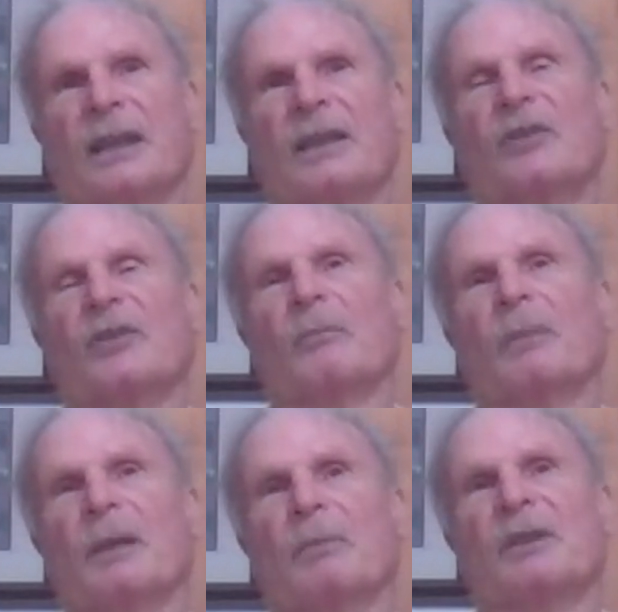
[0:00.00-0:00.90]
things
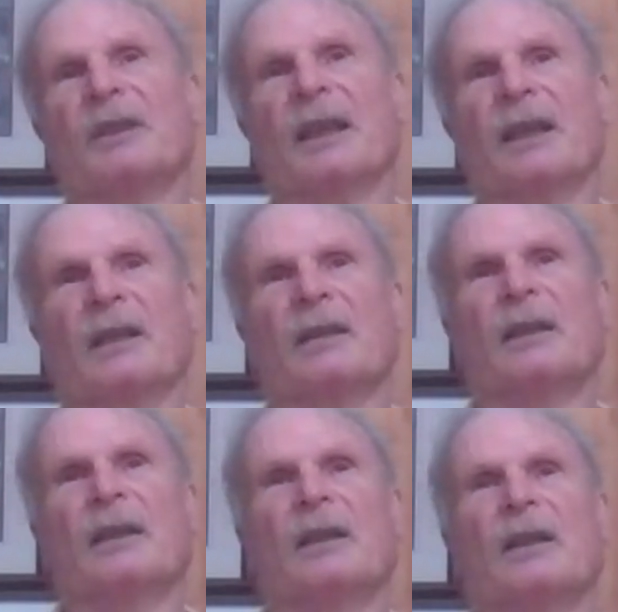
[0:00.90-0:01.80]
from people saying,
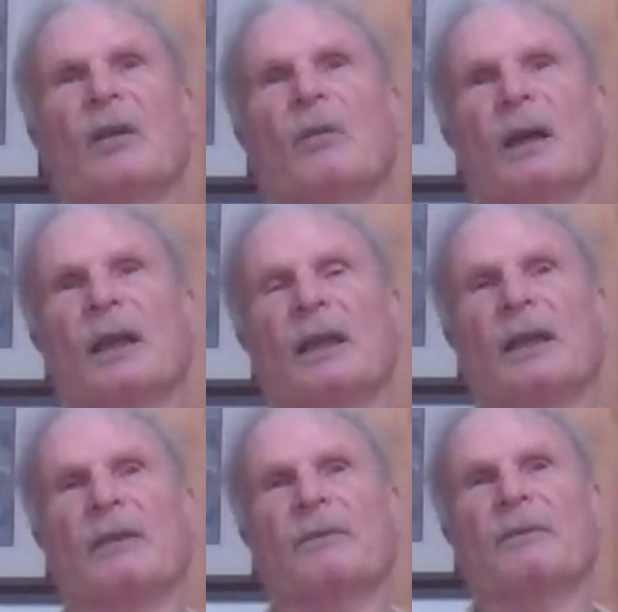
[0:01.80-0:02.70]
oh,
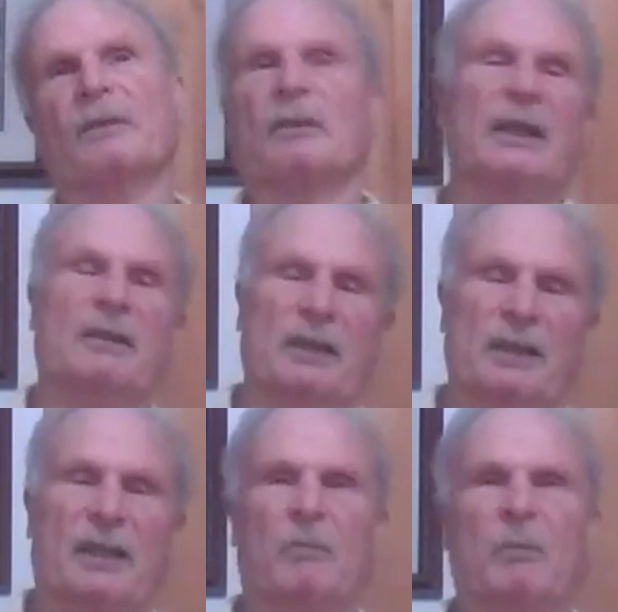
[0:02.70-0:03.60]
well, if, like
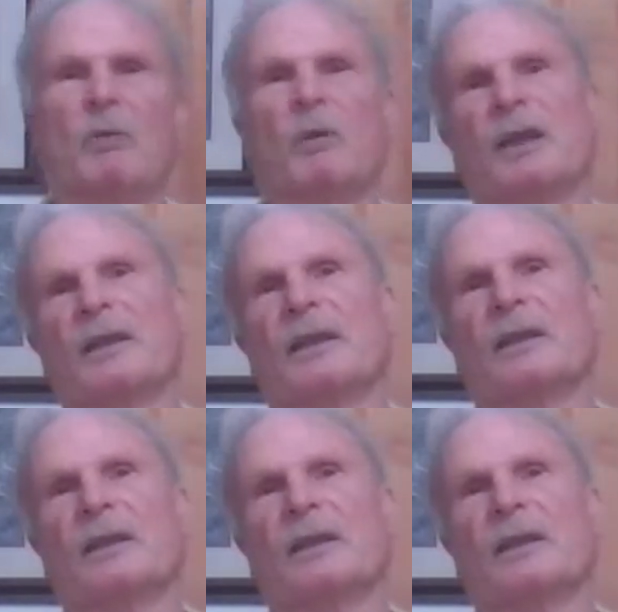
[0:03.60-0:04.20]
an example,